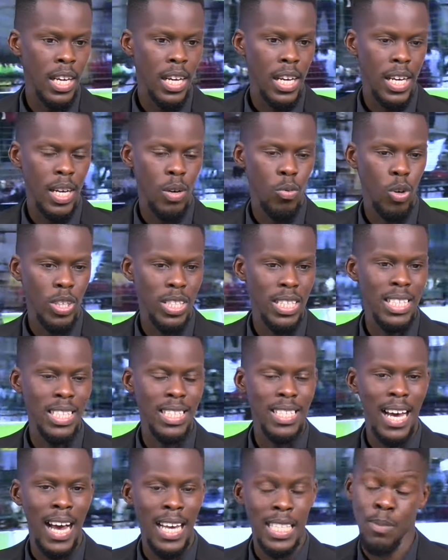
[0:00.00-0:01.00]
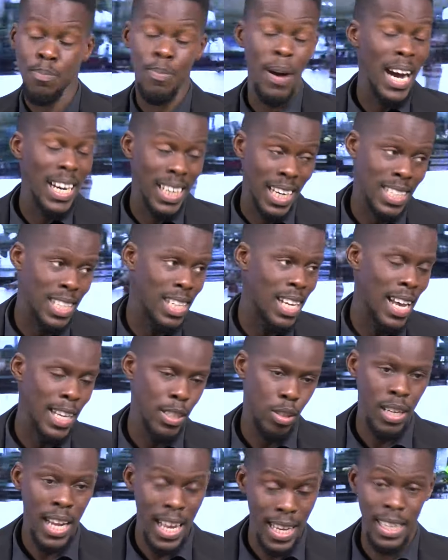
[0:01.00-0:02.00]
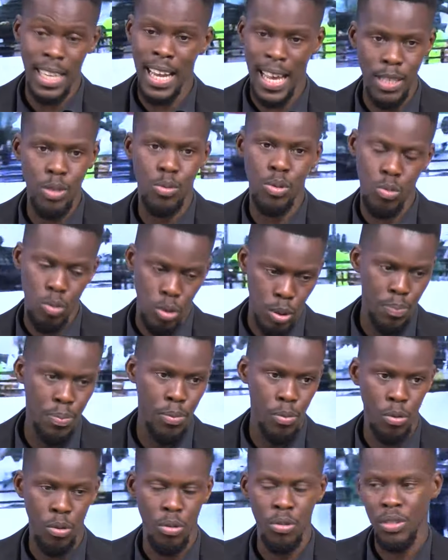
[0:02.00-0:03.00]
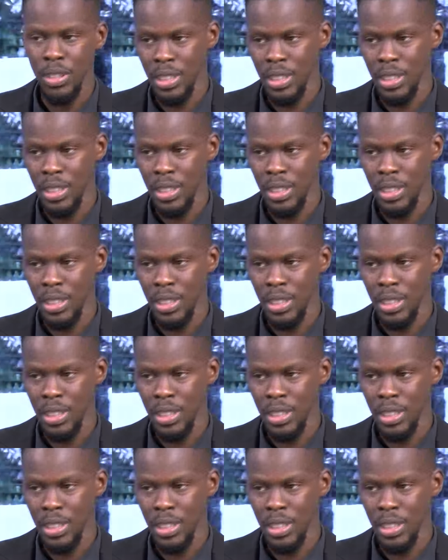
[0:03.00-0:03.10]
Yeah. It wasn't as bad as last week was poor.